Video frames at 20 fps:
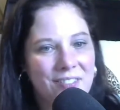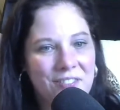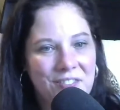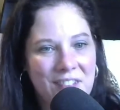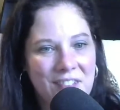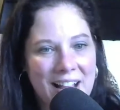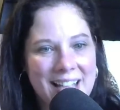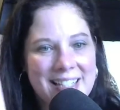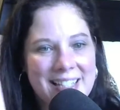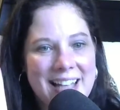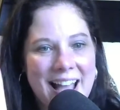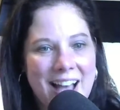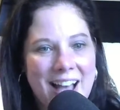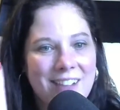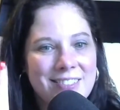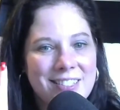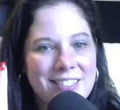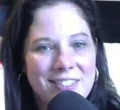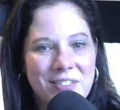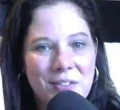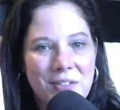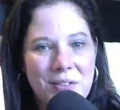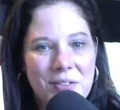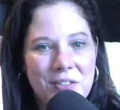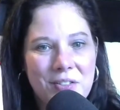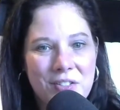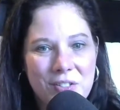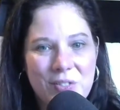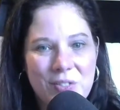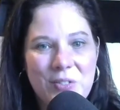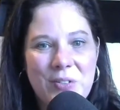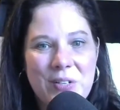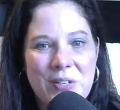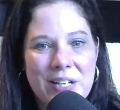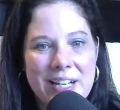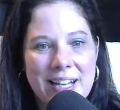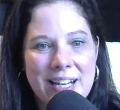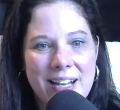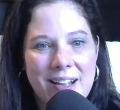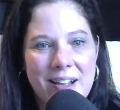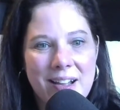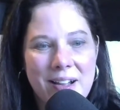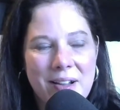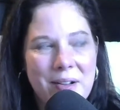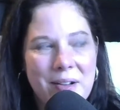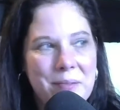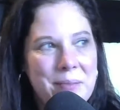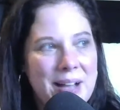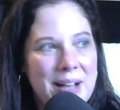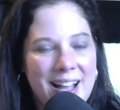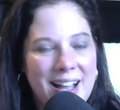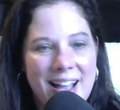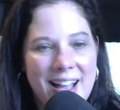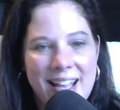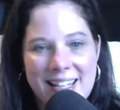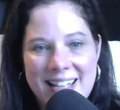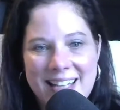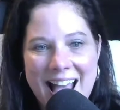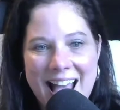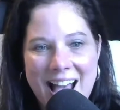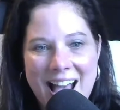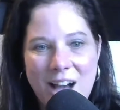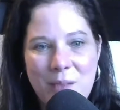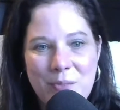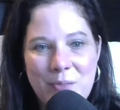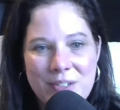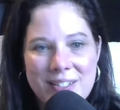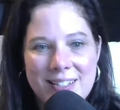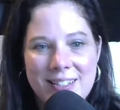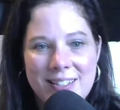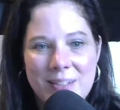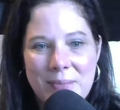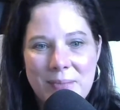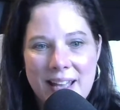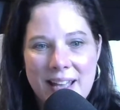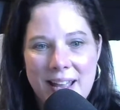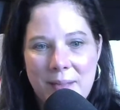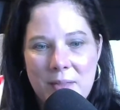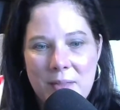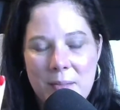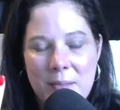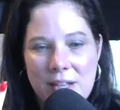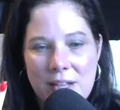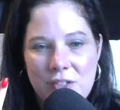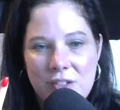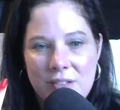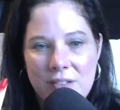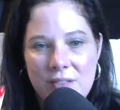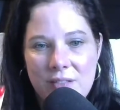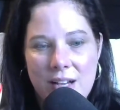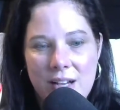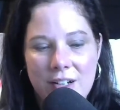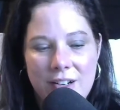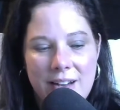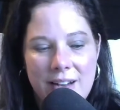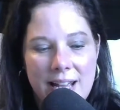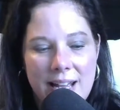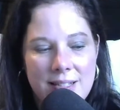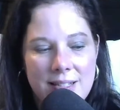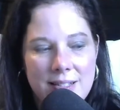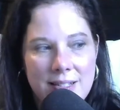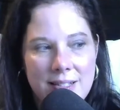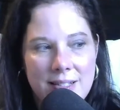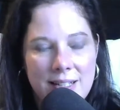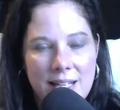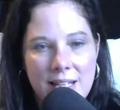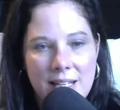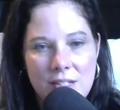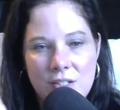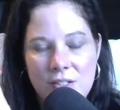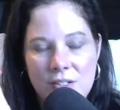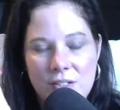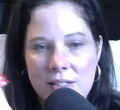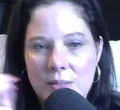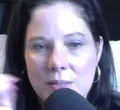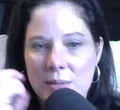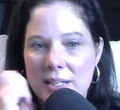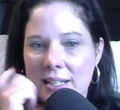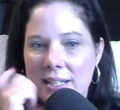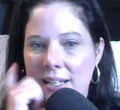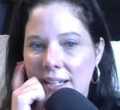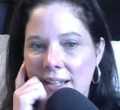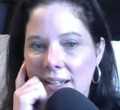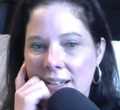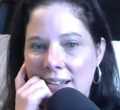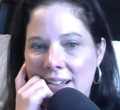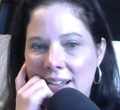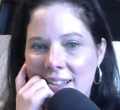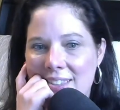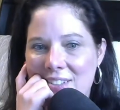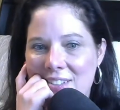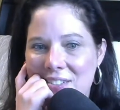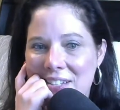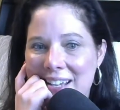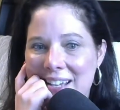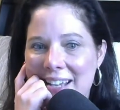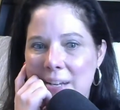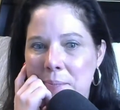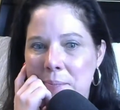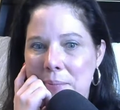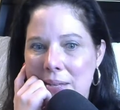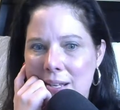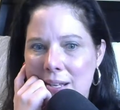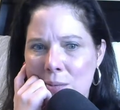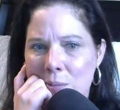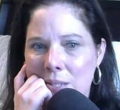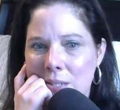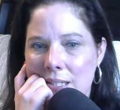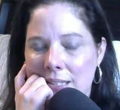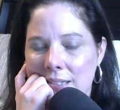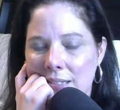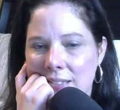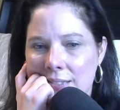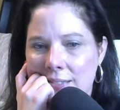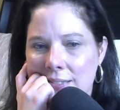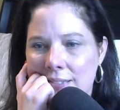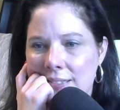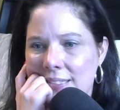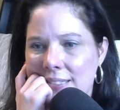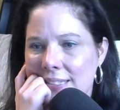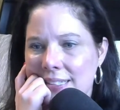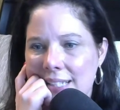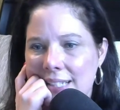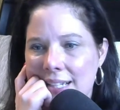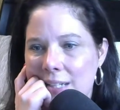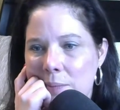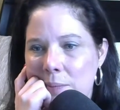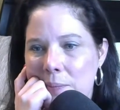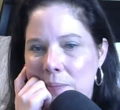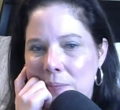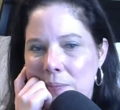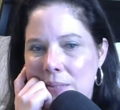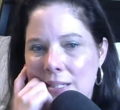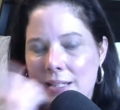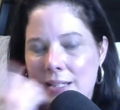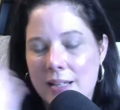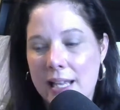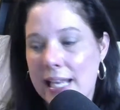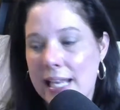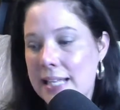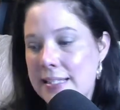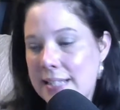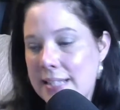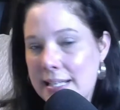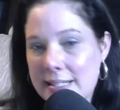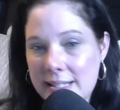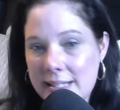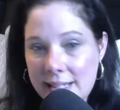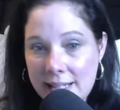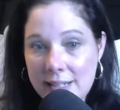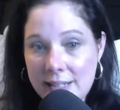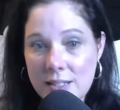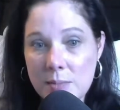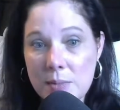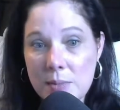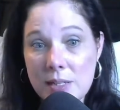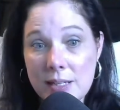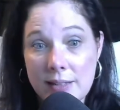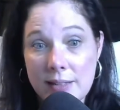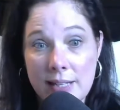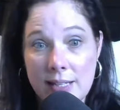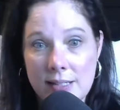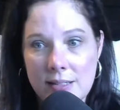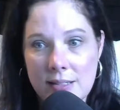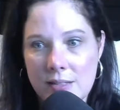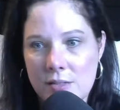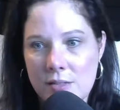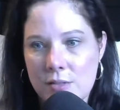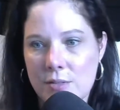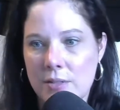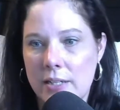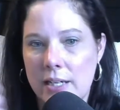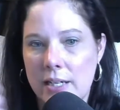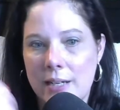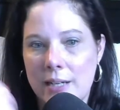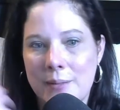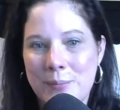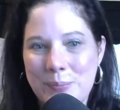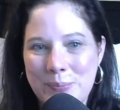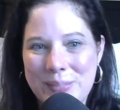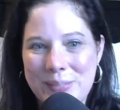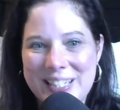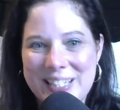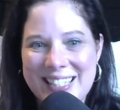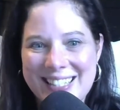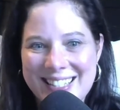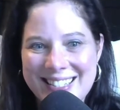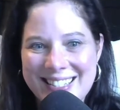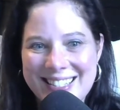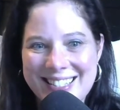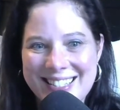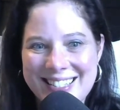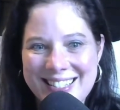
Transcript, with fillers: Find out the story behind how Priscilla became the matron of honor at Sonny and Judy's wedding. There's got to be one. It's got to. He says it in his book that it's a story, but he doesn't.